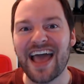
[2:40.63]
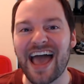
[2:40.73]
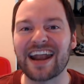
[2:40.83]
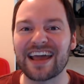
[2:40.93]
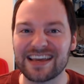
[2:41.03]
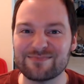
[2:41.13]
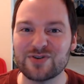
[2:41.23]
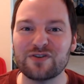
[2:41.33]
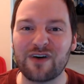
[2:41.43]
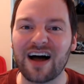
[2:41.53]
and I can
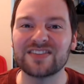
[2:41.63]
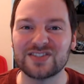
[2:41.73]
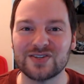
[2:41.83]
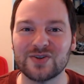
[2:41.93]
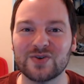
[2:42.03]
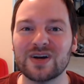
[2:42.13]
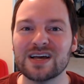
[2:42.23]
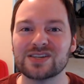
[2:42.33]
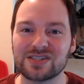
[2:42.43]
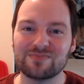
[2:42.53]
move on to
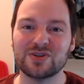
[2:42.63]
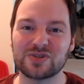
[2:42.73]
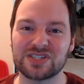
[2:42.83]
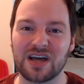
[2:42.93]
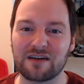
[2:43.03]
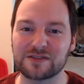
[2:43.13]
some new stuff.